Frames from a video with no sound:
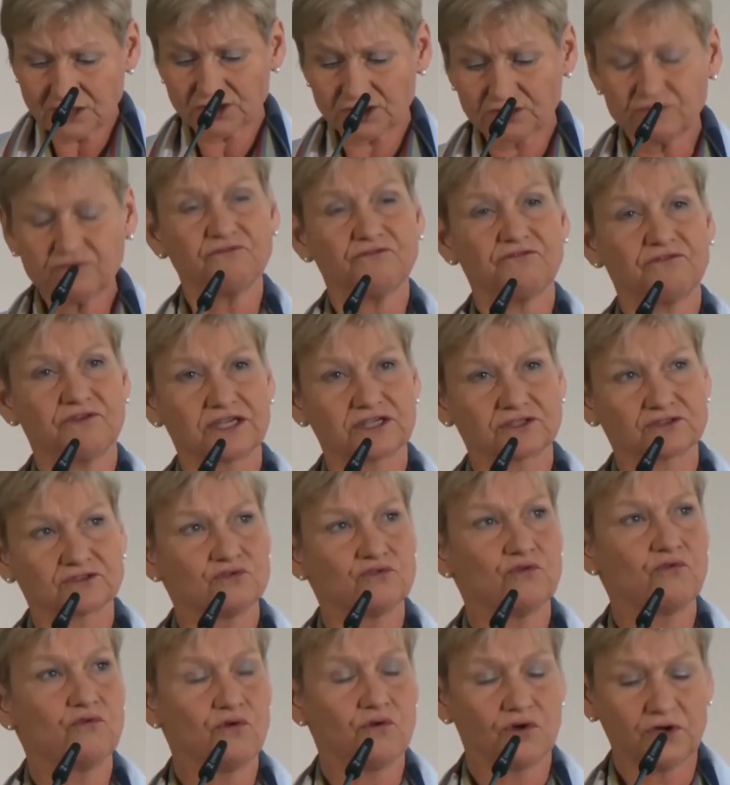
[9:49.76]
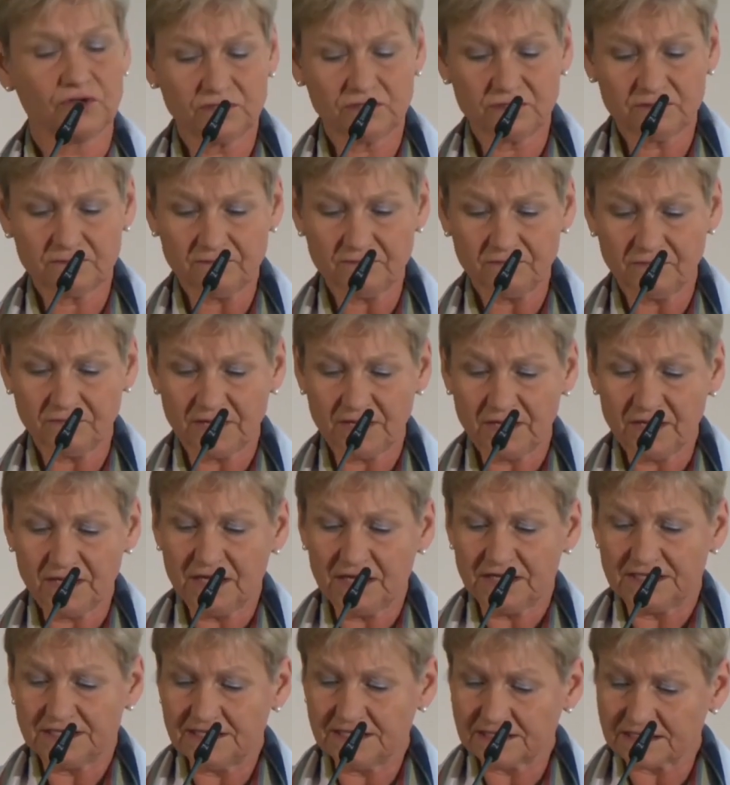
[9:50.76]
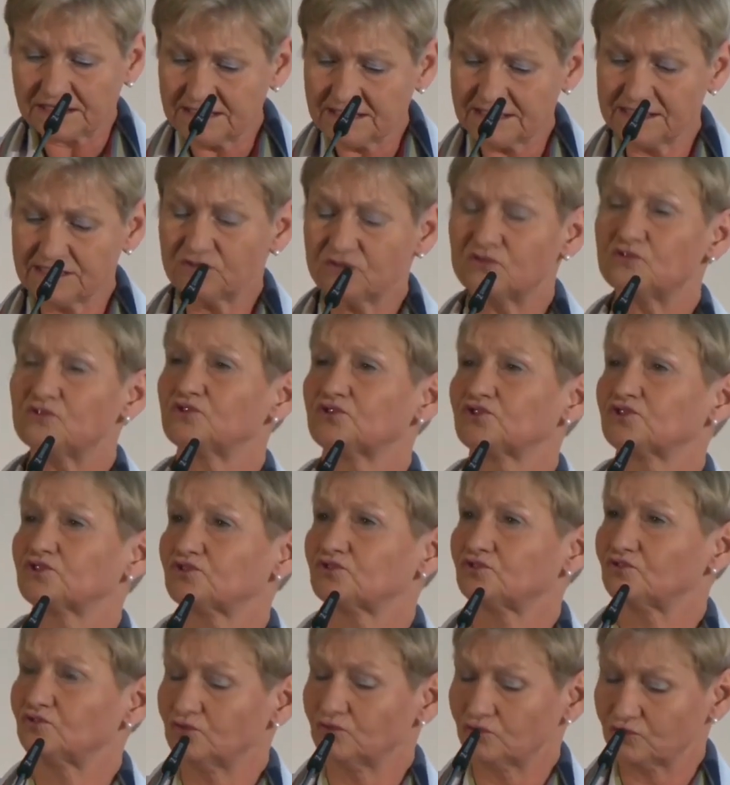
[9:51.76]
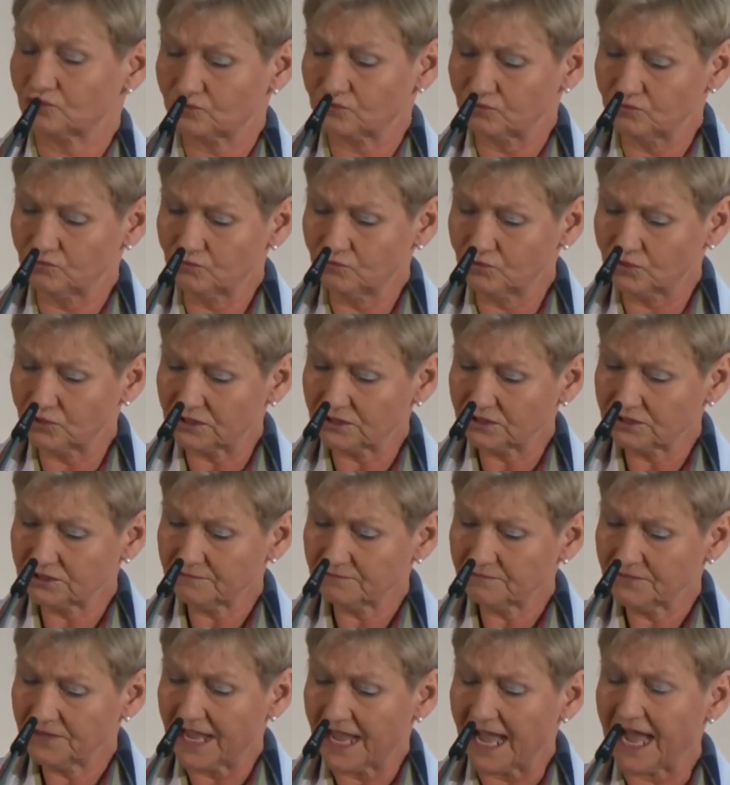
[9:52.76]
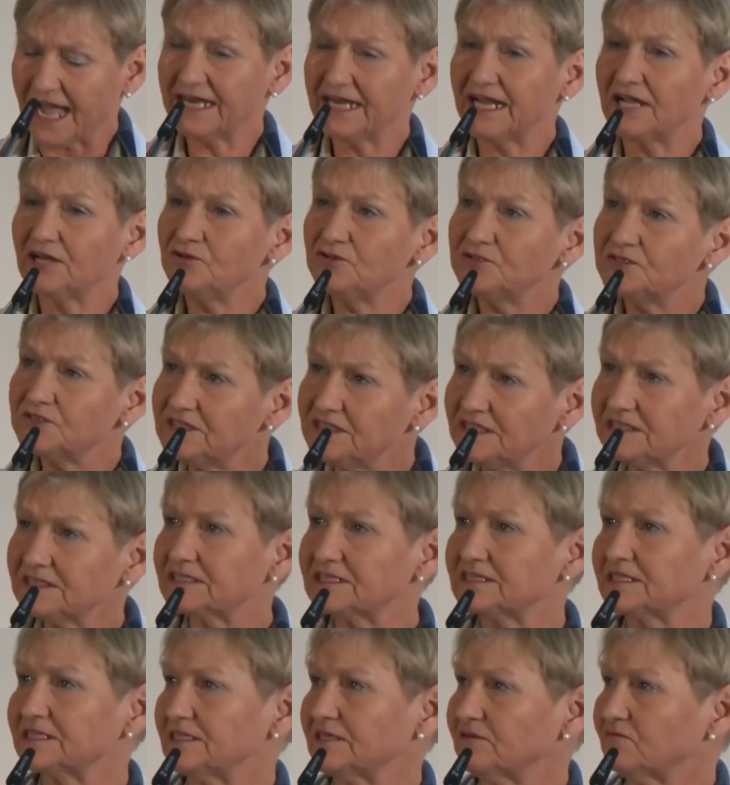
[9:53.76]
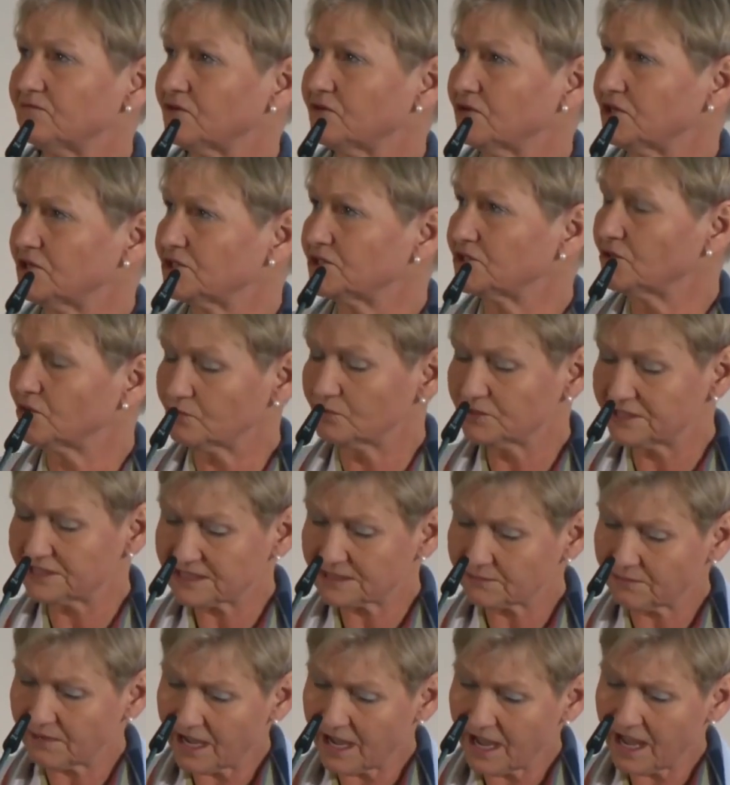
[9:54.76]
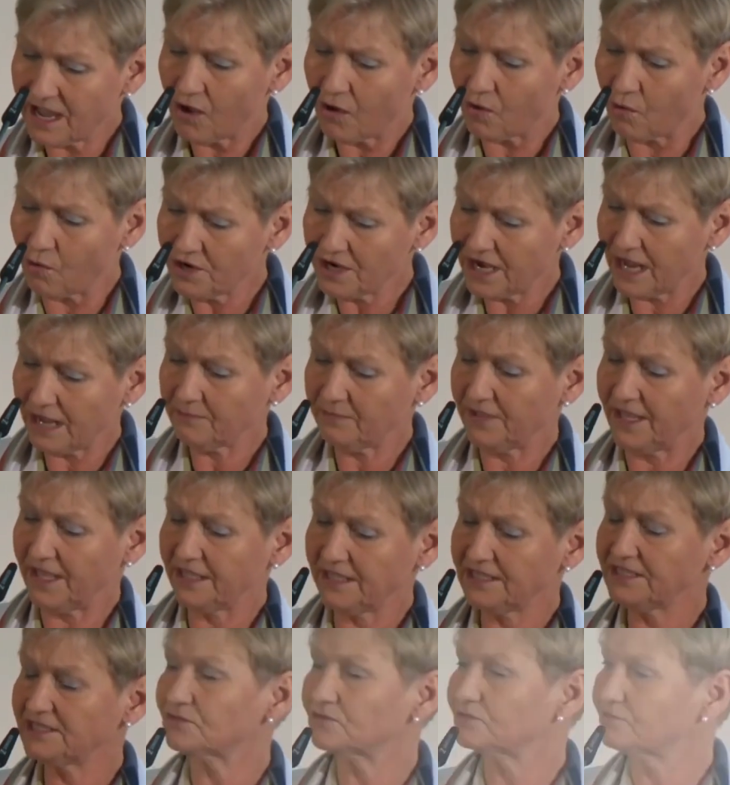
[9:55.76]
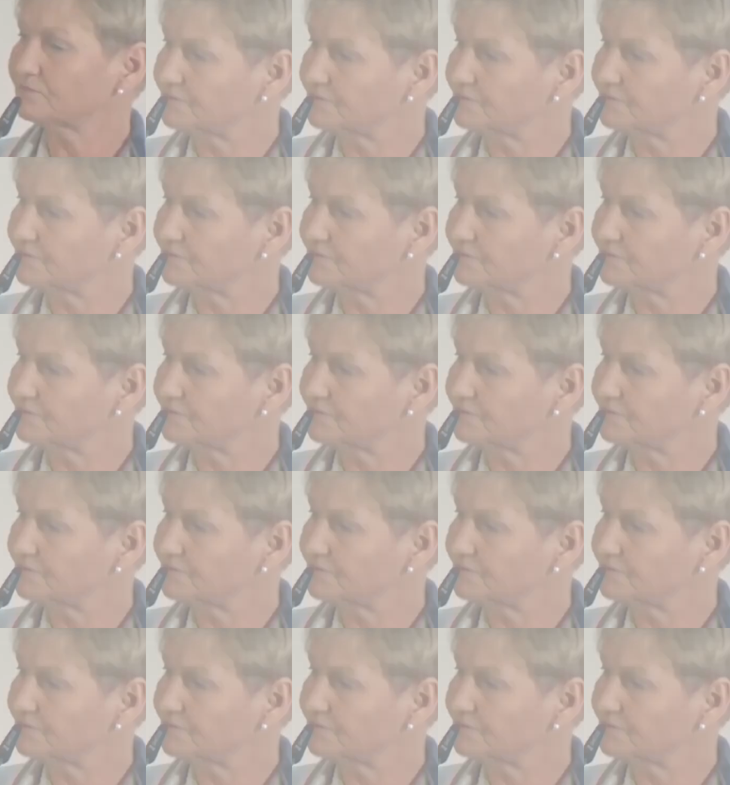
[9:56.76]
but that these figures by no means reflect the totality of abuses in the regional churches.